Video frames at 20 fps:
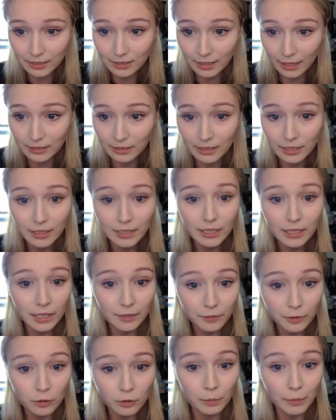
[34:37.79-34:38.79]
and if
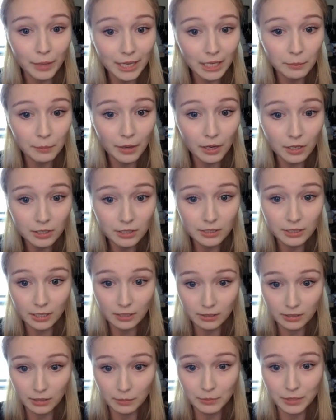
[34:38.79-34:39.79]
you remain amongst us
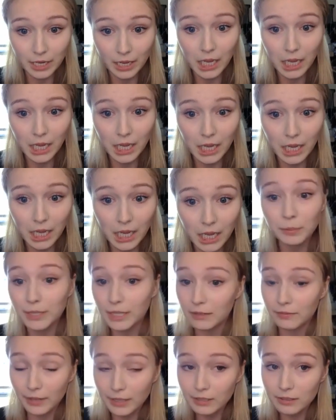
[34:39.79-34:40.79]
some time, you will be
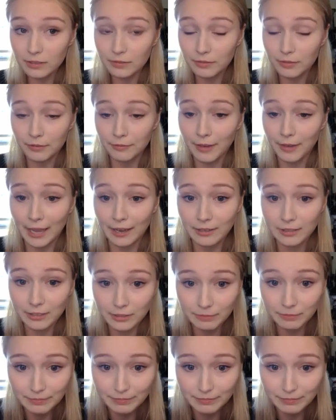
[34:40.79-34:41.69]
convinced of the fact.